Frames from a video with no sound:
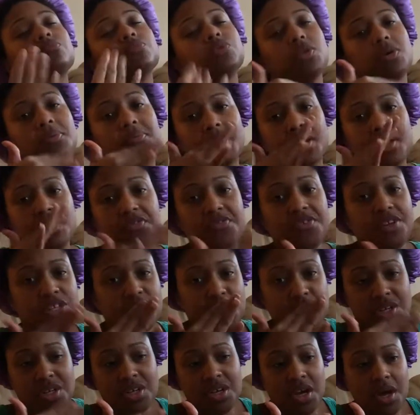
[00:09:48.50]
So I'm gonna
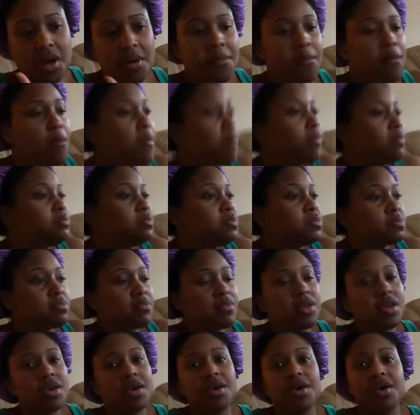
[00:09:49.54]
finish eating up
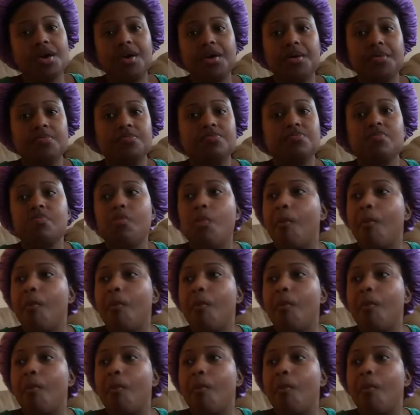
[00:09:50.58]
and